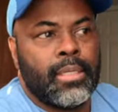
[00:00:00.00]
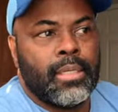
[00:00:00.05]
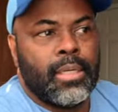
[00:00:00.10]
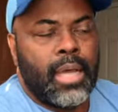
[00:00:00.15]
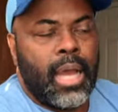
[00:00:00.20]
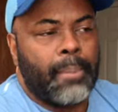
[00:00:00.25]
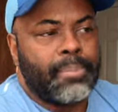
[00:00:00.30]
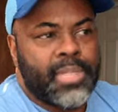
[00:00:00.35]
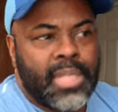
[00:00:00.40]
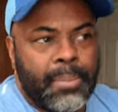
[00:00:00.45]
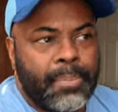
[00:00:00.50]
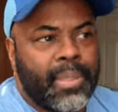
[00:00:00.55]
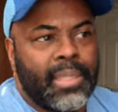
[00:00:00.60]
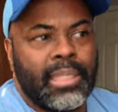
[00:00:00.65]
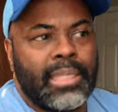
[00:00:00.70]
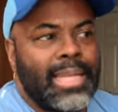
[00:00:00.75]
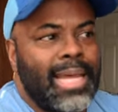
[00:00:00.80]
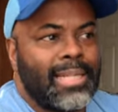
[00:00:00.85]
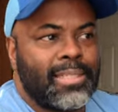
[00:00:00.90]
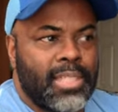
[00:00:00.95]
I'm
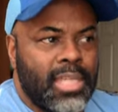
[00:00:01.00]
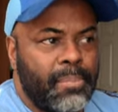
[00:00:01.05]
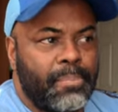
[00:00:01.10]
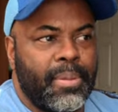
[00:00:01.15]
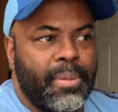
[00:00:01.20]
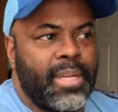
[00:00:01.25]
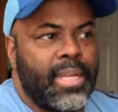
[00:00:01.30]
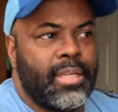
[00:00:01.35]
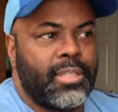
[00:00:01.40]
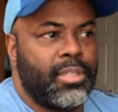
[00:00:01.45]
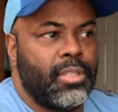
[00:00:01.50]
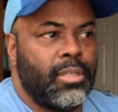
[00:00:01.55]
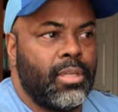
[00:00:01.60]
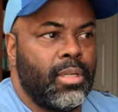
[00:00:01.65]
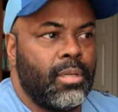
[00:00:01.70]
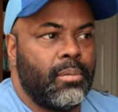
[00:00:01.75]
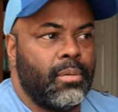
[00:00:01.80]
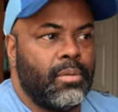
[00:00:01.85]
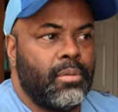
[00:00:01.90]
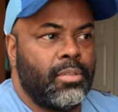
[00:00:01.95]
typically not tipping at
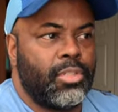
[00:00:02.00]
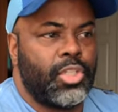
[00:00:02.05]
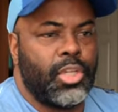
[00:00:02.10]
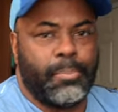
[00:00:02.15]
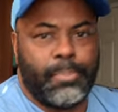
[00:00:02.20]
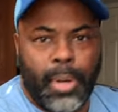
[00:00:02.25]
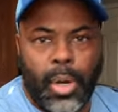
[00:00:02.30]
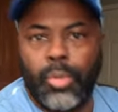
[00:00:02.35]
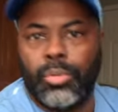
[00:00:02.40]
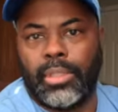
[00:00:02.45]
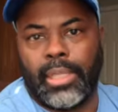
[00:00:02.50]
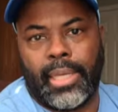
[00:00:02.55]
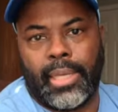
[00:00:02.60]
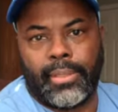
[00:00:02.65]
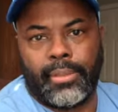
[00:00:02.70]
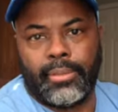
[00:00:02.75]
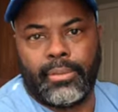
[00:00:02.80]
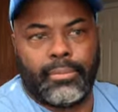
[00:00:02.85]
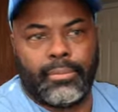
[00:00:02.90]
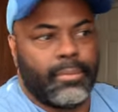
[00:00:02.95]
Chipotle,
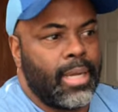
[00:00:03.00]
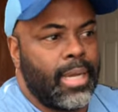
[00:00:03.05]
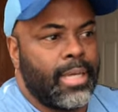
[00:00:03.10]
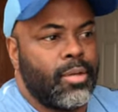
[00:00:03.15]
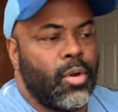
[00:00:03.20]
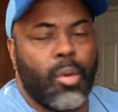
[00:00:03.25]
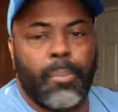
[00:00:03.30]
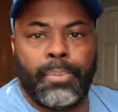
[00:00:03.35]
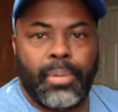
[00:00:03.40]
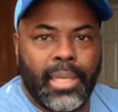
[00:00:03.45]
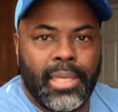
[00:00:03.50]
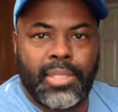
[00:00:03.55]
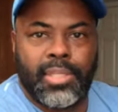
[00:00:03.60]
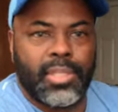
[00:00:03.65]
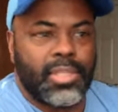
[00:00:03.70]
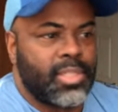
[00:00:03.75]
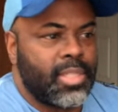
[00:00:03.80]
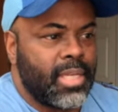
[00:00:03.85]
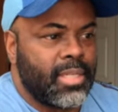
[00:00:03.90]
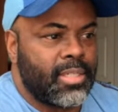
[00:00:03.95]
right? Or
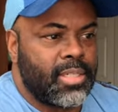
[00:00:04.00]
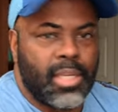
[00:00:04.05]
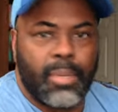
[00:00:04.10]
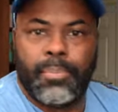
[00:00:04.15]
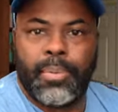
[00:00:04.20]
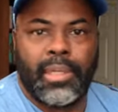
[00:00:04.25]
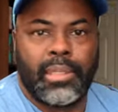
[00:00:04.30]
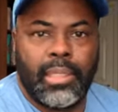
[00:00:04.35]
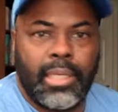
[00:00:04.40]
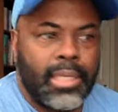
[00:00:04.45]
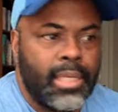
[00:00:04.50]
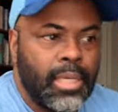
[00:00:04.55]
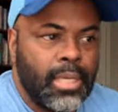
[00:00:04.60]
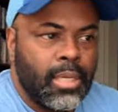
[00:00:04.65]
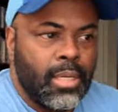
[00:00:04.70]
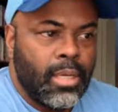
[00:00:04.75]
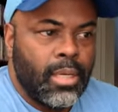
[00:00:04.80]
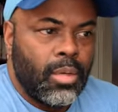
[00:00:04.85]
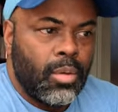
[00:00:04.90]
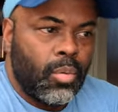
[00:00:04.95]
places that typically
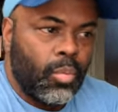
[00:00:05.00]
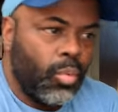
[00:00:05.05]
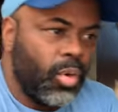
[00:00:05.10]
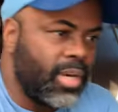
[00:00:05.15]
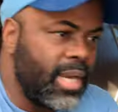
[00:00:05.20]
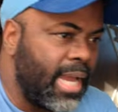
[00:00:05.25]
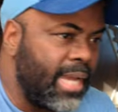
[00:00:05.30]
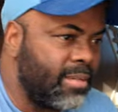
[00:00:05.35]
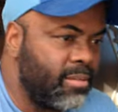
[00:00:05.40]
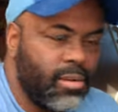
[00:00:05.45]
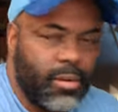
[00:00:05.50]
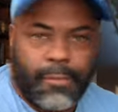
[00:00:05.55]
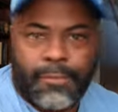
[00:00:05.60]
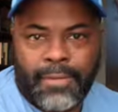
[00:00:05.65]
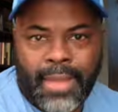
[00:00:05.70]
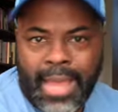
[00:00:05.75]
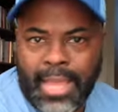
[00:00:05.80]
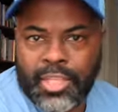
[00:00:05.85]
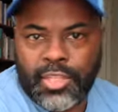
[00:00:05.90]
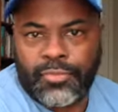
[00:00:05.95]
we're not, they're
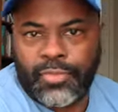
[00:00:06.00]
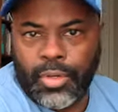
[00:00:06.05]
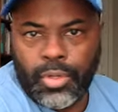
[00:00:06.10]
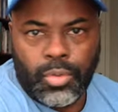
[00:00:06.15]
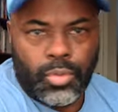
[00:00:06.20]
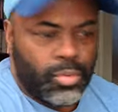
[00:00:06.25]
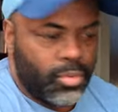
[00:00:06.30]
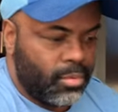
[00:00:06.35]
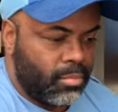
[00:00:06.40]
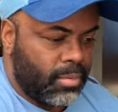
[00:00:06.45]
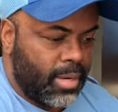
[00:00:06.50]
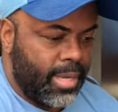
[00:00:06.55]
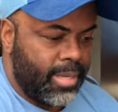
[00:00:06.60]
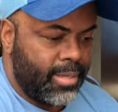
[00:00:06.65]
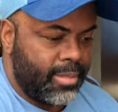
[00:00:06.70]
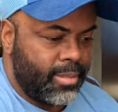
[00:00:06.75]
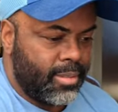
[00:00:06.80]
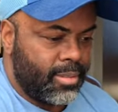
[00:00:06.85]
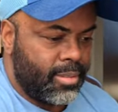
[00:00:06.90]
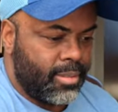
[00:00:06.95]
fast food,
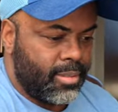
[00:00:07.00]
right?